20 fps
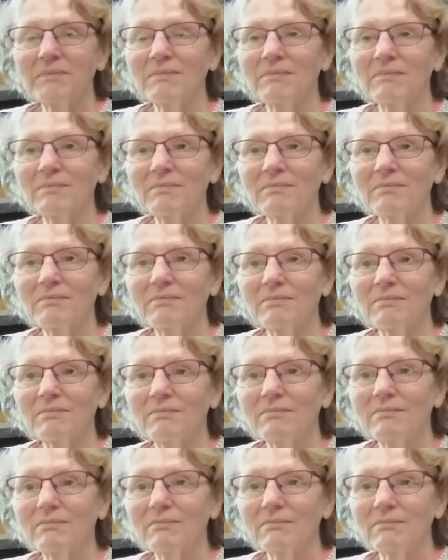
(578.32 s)

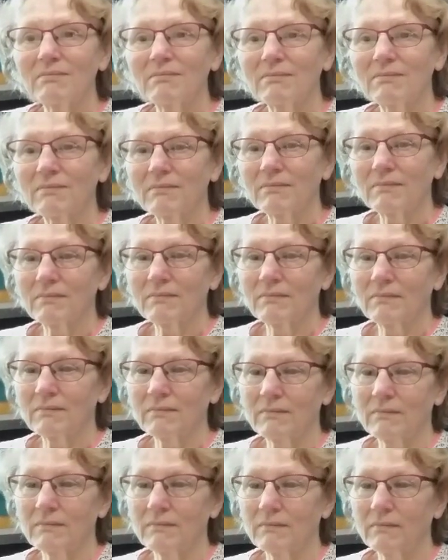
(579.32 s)

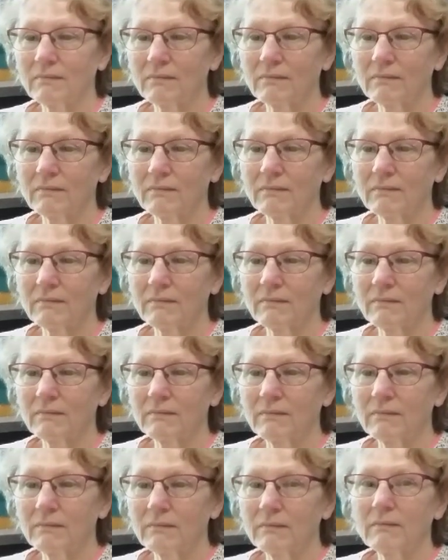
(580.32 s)

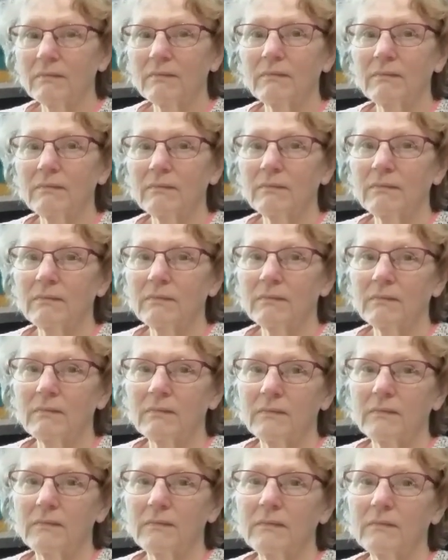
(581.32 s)

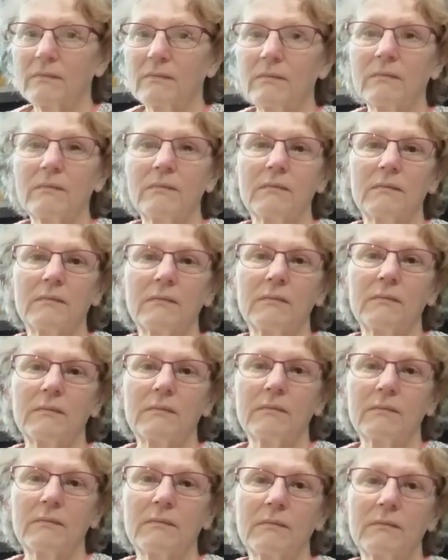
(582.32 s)

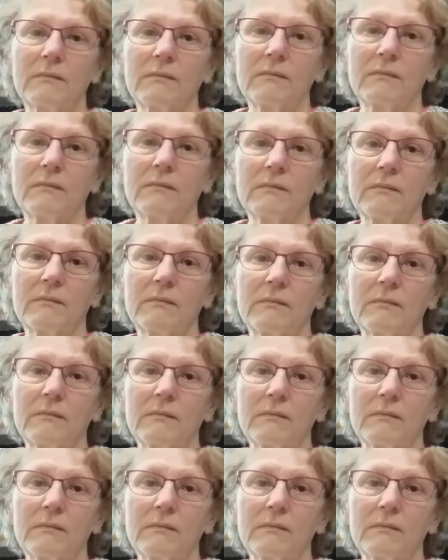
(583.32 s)
(silent)